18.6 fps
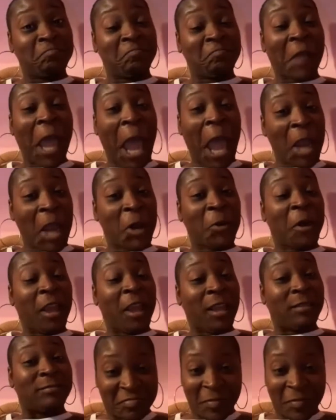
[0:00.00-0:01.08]
I
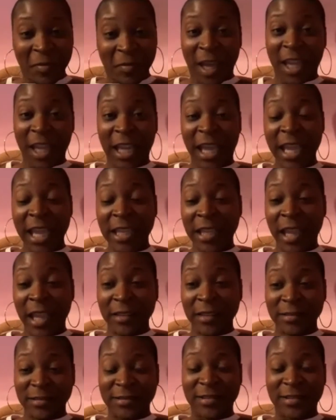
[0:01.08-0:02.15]
agree. Yes. I like that.
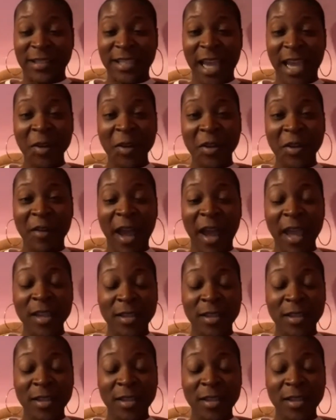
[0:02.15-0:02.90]
Sound advice.